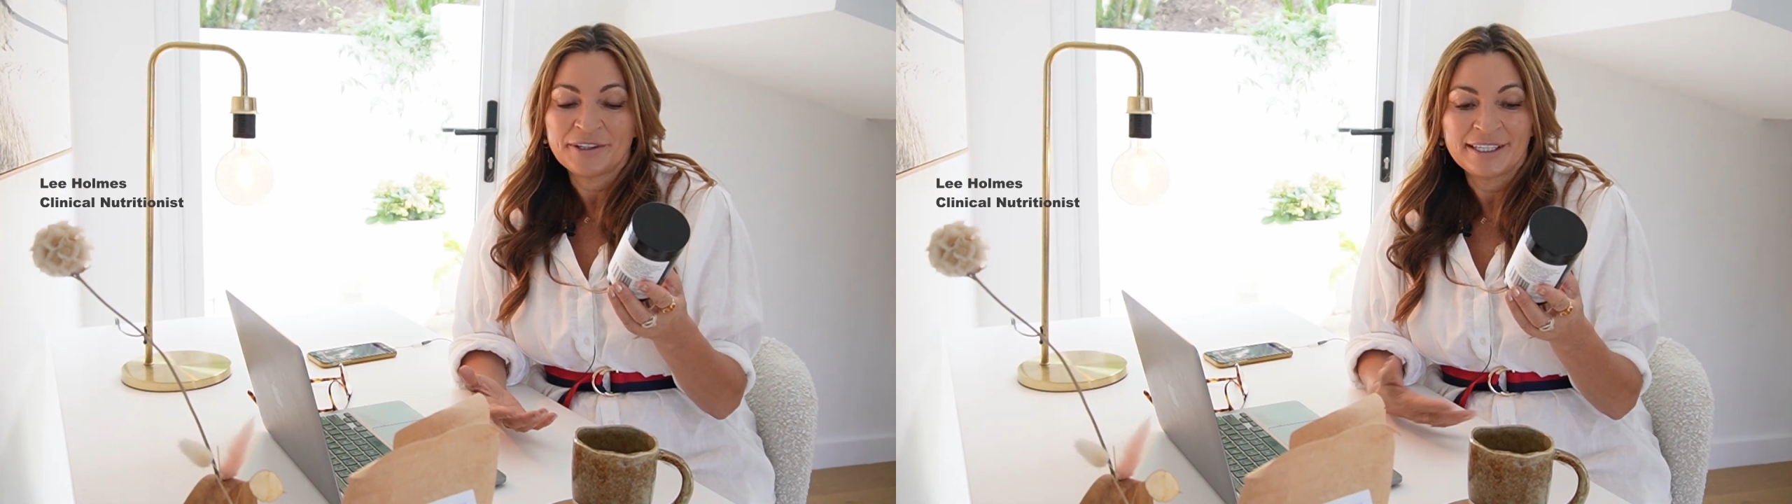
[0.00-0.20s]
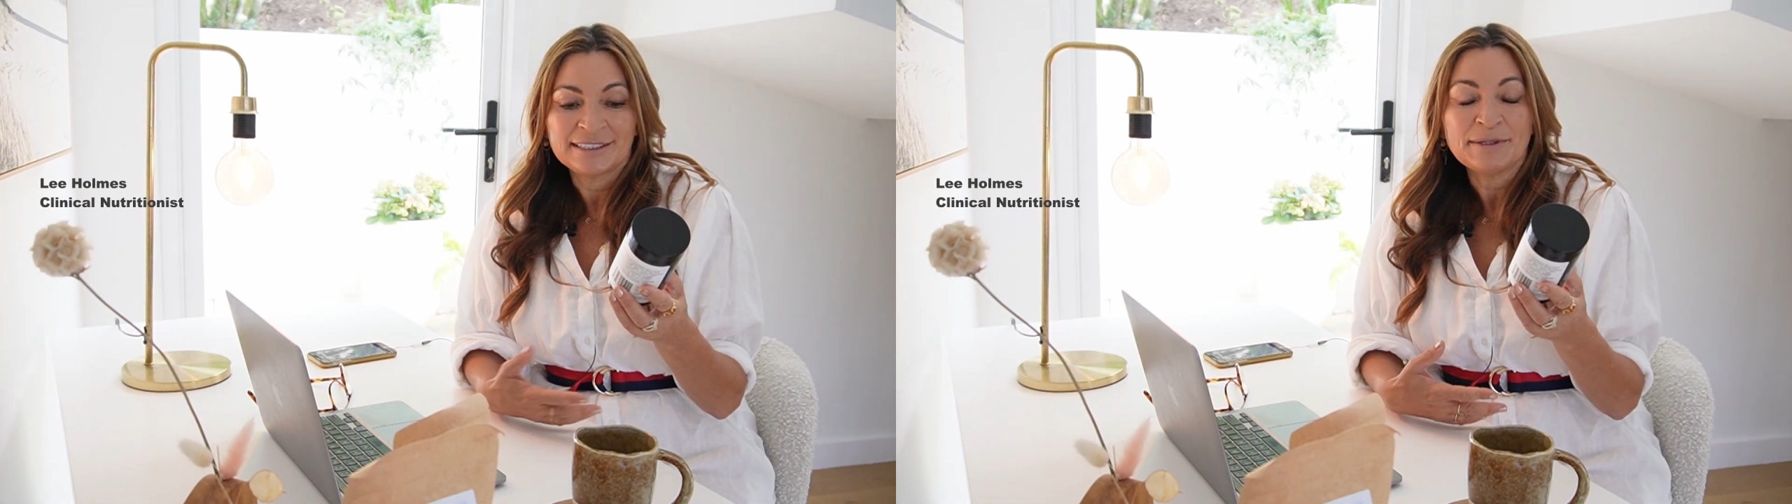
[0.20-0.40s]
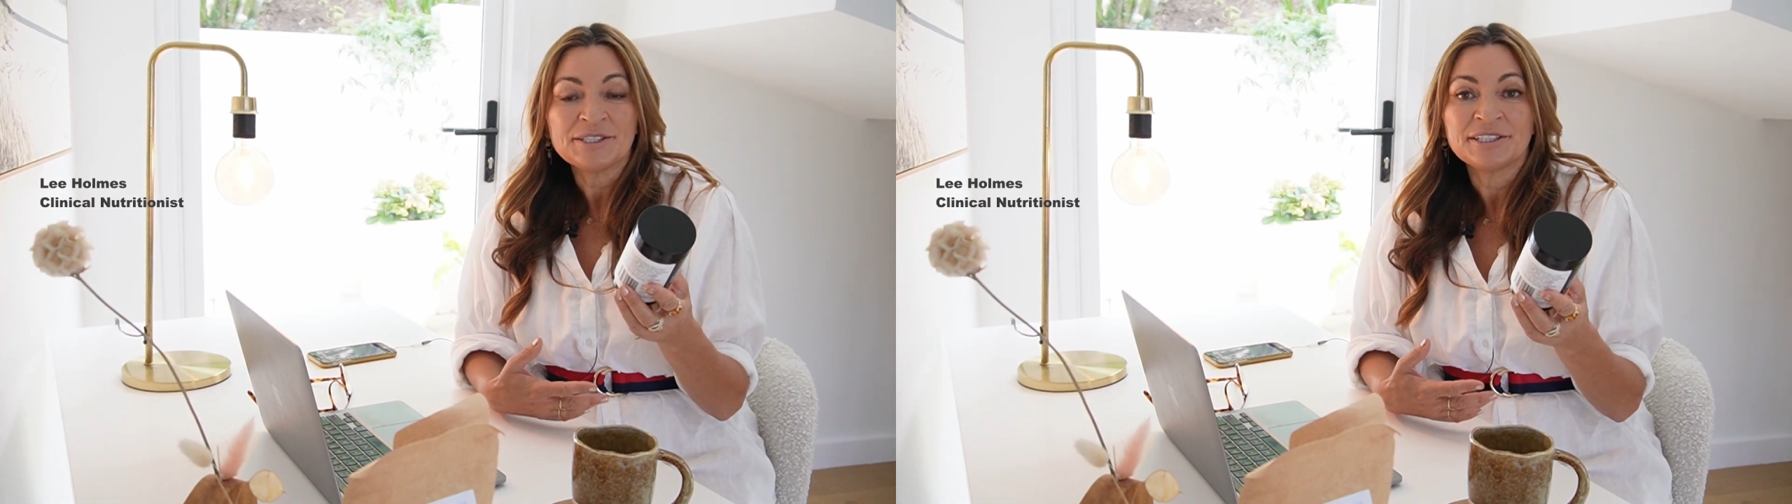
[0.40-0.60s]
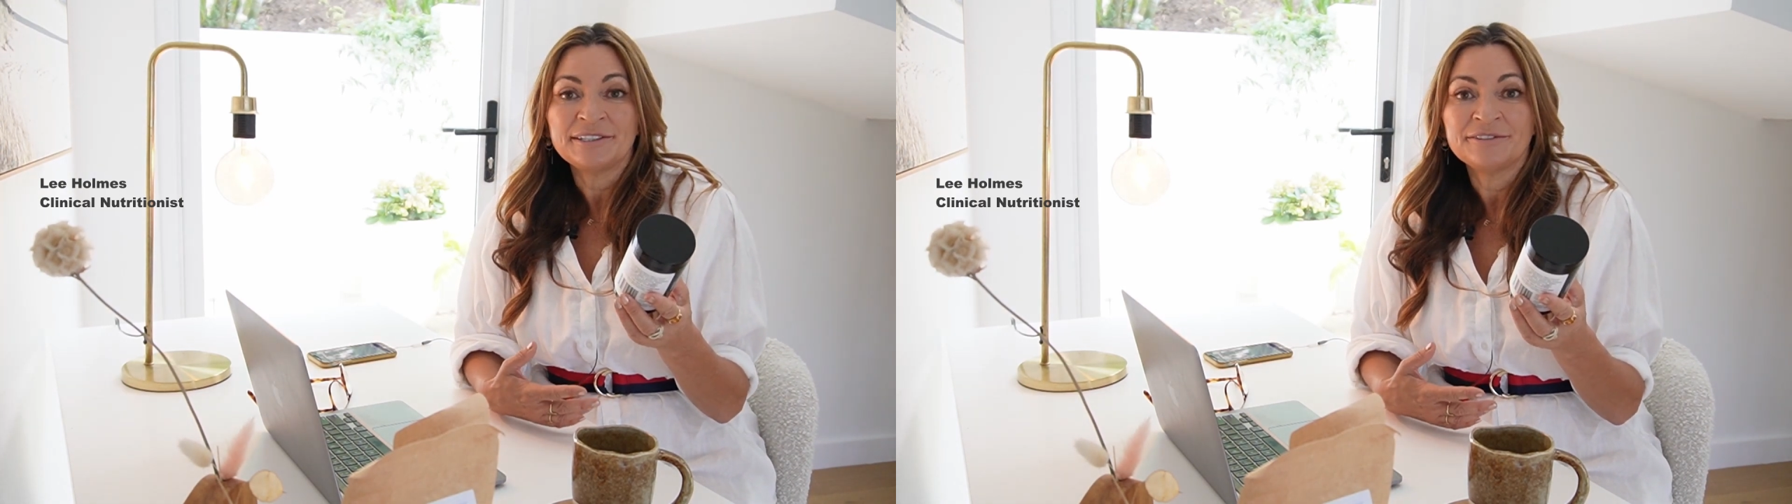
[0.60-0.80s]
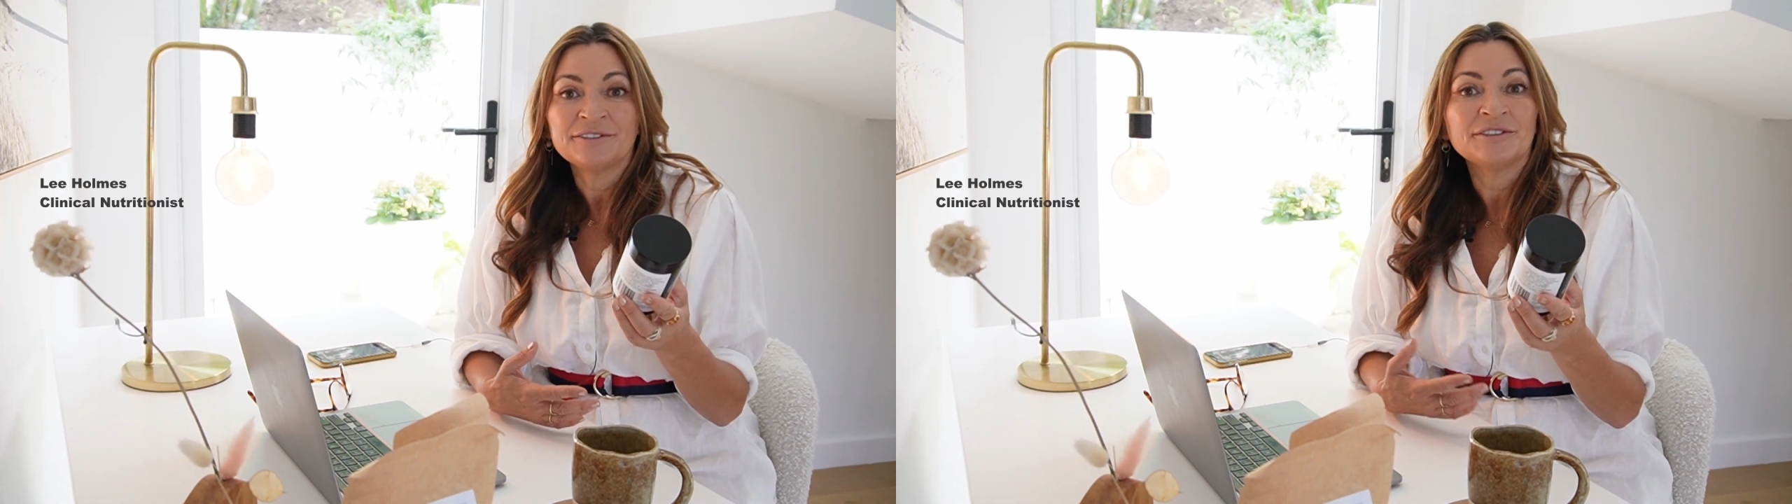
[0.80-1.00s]
especially
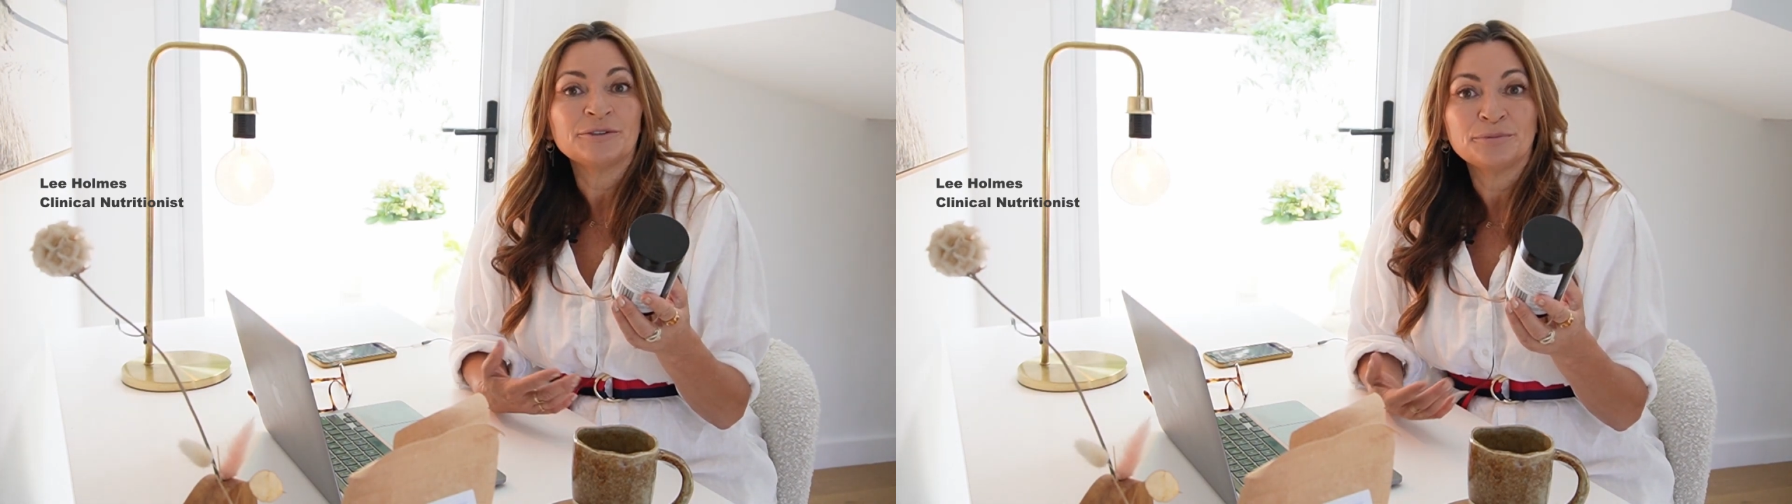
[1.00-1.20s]
if you feel